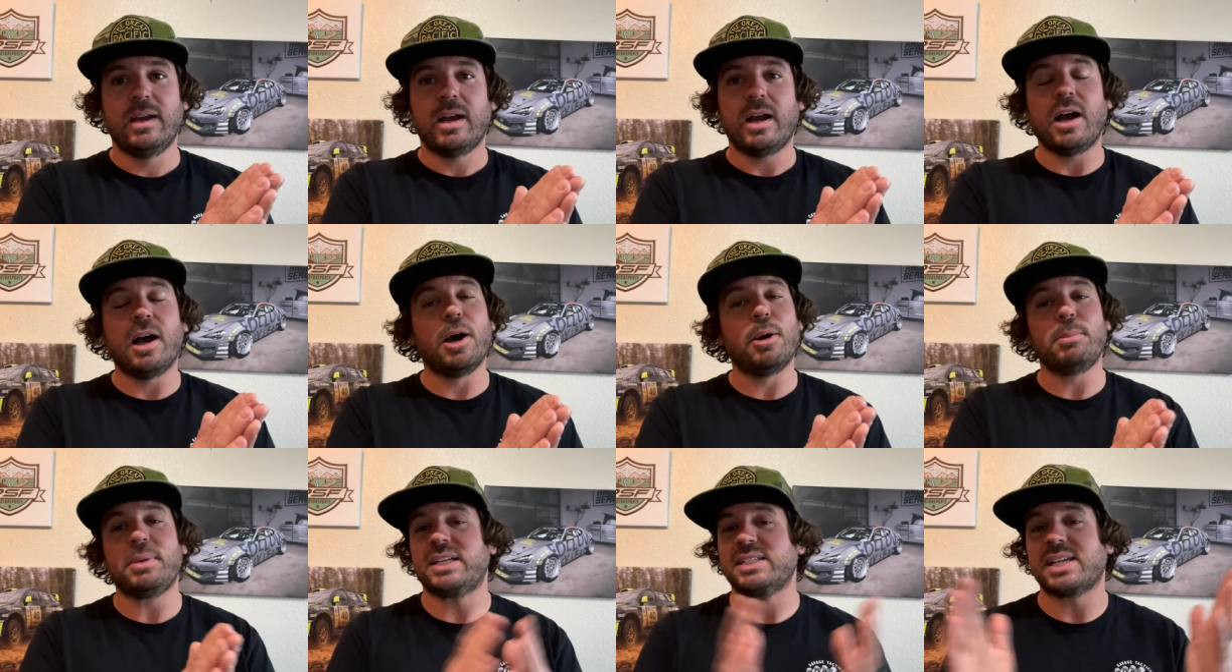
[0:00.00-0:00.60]

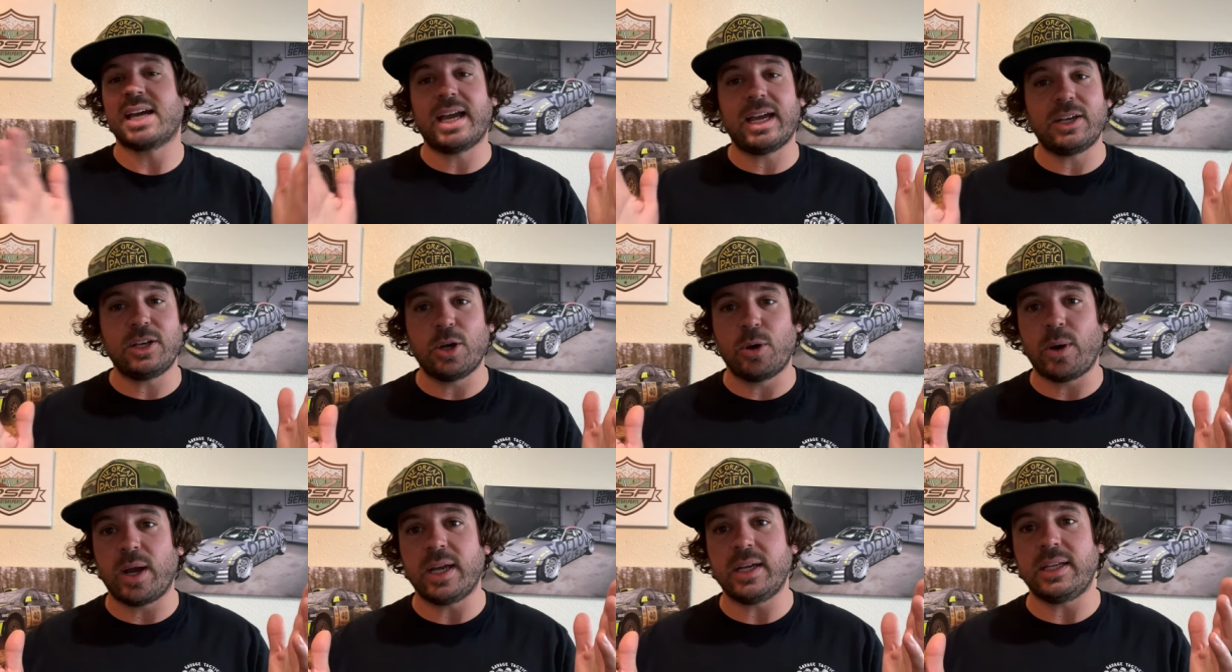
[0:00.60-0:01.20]
um, because I had
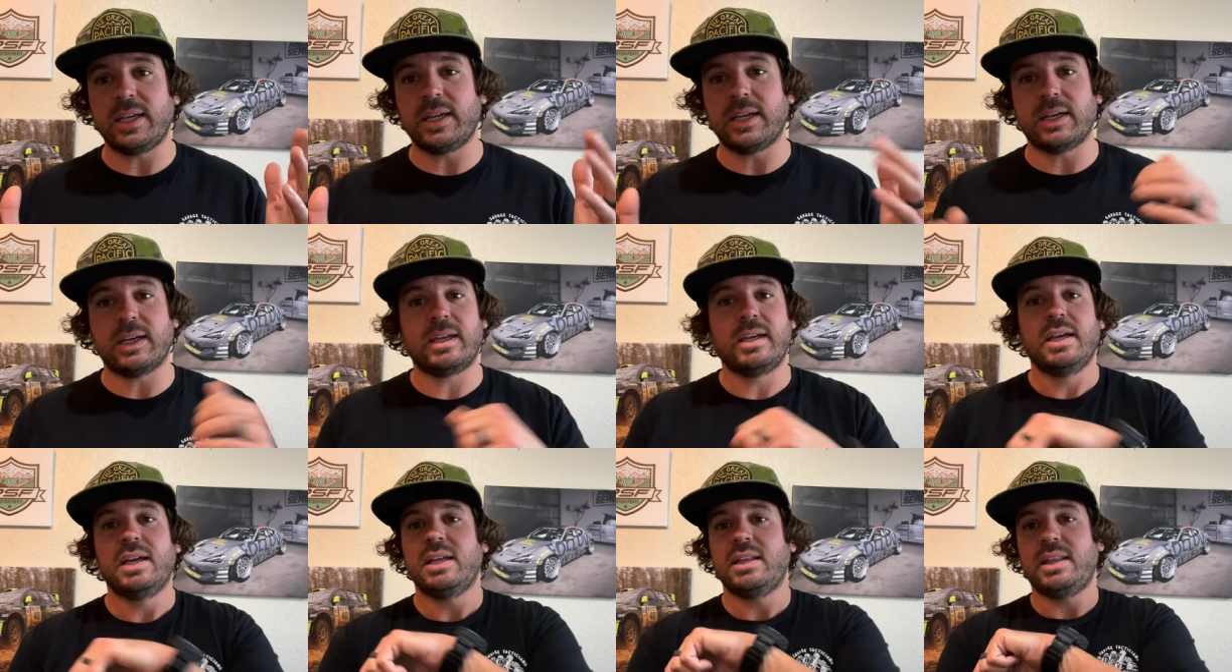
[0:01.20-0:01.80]
no
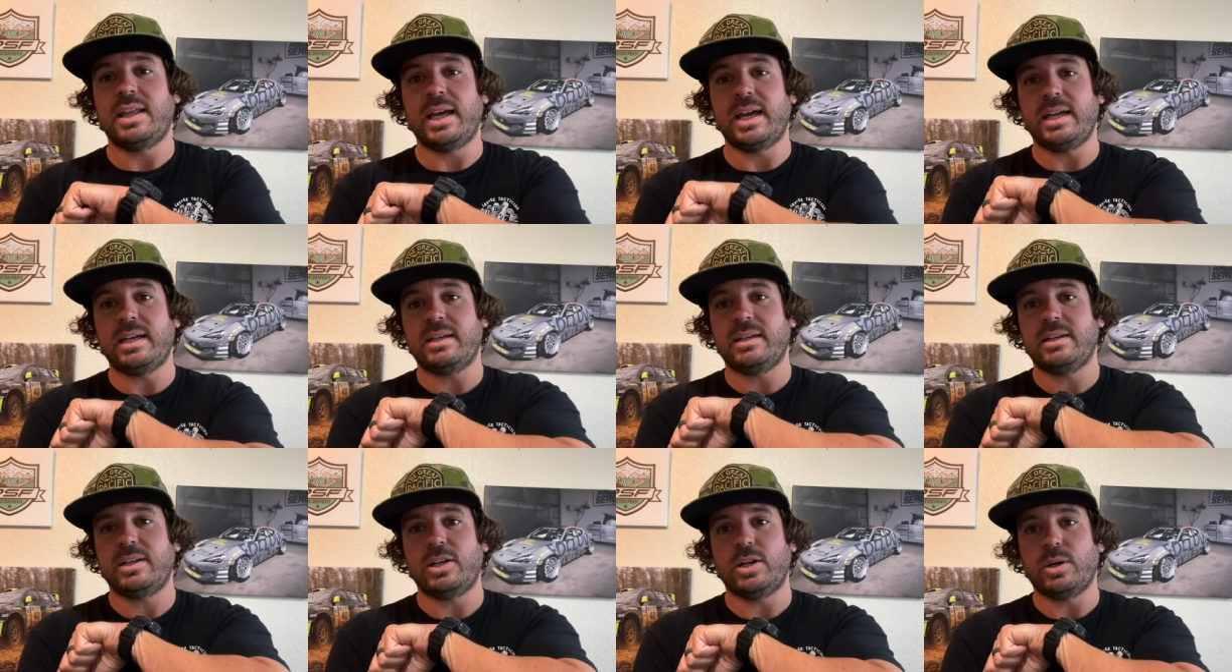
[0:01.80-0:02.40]
idea
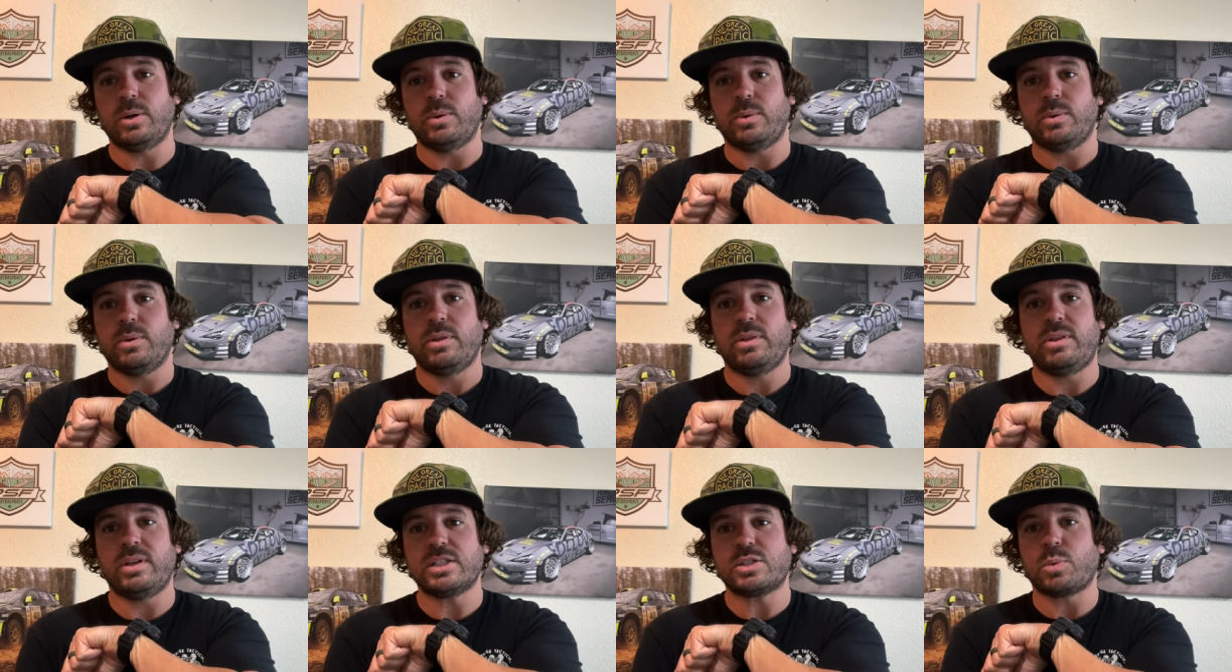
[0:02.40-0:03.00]
that, you know,
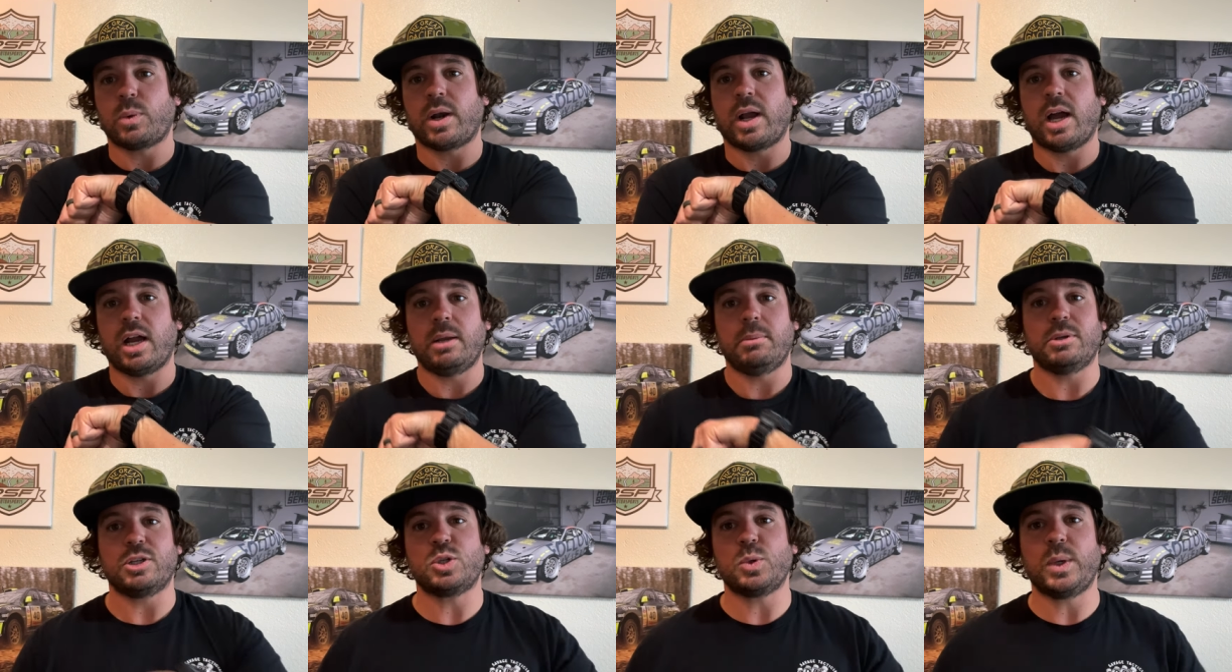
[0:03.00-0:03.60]
this went on
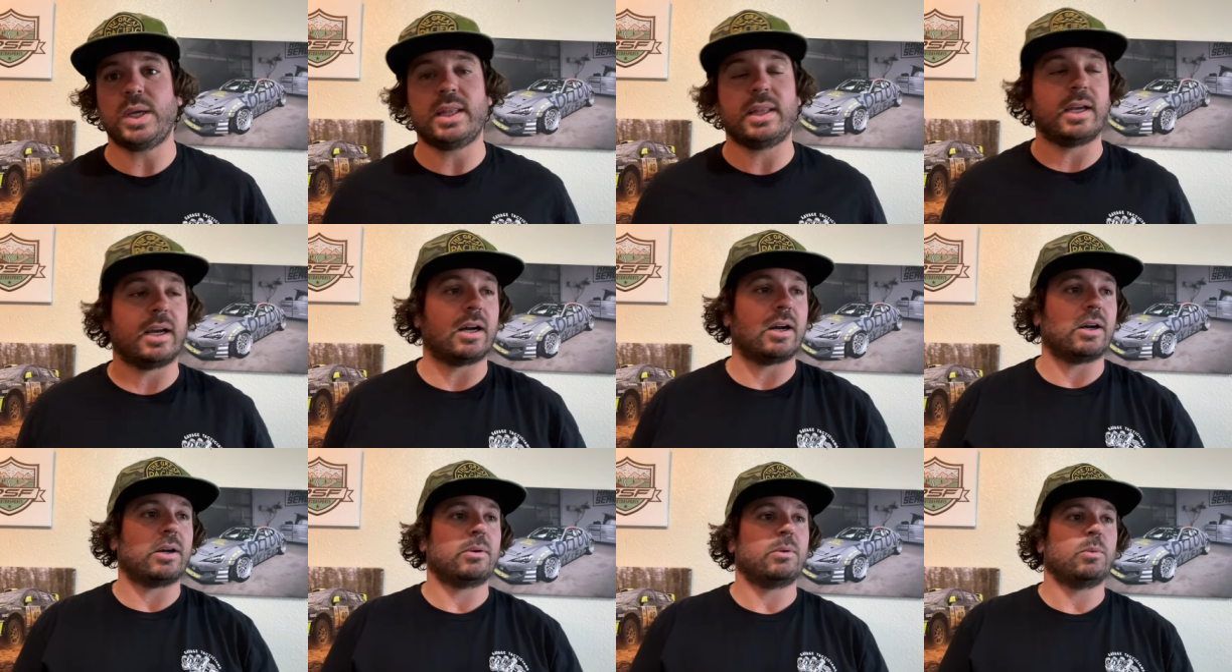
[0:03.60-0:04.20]
in between
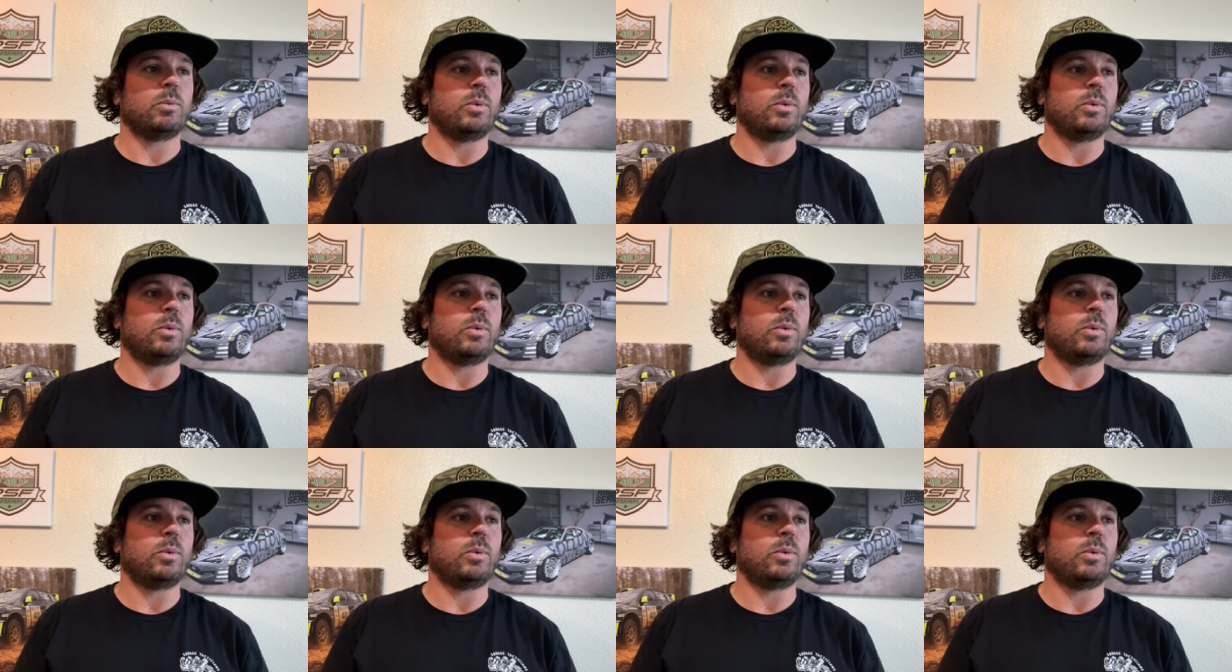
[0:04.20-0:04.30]
there.